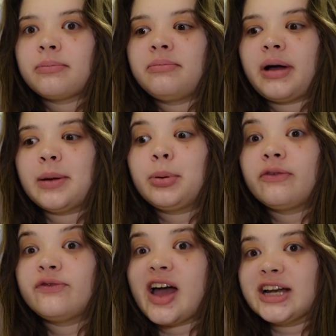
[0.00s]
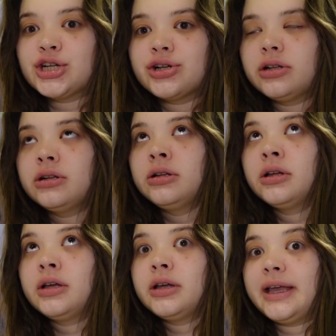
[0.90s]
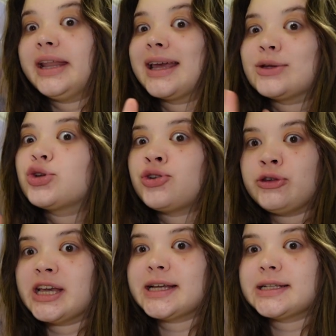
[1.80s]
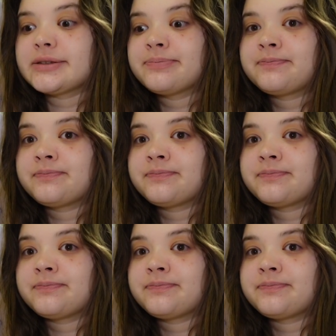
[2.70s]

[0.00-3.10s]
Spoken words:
by a professional in like 2 years.